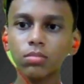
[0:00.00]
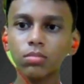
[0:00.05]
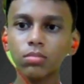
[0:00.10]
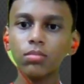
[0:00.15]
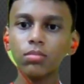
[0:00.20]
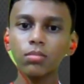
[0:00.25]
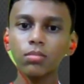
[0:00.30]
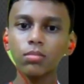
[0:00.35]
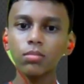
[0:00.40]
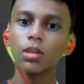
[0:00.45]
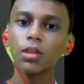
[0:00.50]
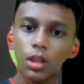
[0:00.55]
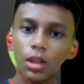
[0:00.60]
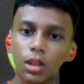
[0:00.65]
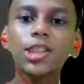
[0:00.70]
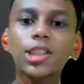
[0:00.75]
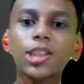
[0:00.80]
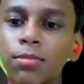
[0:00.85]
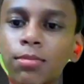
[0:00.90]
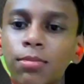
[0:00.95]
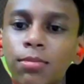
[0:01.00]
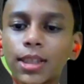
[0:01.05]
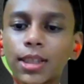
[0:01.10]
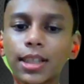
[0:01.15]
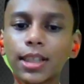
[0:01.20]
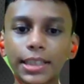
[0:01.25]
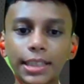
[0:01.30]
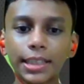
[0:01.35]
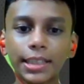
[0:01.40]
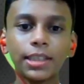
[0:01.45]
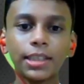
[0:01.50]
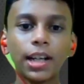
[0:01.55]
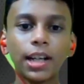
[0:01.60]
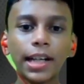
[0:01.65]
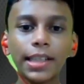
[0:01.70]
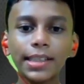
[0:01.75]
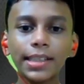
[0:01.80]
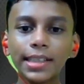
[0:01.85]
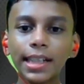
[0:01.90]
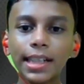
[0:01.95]
Loss of mass action.
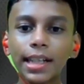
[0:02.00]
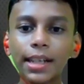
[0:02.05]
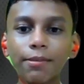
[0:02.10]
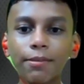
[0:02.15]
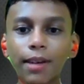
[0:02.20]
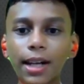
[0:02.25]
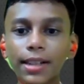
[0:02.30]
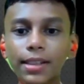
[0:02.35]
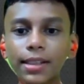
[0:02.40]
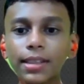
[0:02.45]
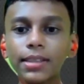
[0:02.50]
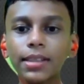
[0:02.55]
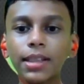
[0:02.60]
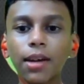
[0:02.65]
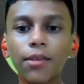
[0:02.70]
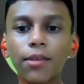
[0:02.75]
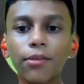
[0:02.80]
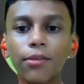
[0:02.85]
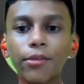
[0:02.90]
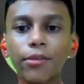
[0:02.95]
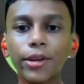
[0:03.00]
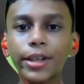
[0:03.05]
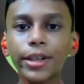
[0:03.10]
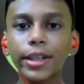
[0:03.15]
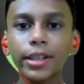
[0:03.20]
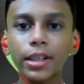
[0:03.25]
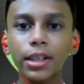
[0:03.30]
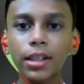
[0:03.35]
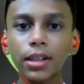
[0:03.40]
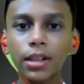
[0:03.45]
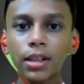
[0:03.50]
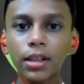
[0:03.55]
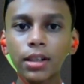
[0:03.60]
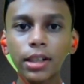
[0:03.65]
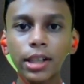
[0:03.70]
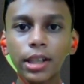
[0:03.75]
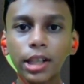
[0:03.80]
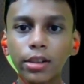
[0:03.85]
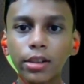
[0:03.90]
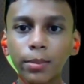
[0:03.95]
Understanding factors affecting the
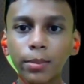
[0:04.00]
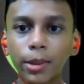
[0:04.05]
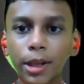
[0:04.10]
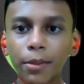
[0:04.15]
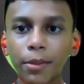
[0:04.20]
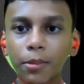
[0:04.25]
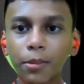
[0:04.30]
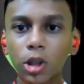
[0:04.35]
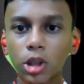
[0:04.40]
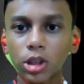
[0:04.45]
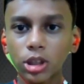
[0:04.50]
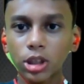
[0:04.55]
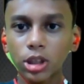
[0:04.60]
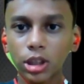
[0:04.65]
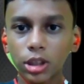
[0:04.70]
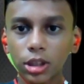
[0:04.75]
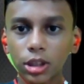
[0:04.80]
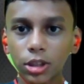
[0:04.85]
equilibrium constant.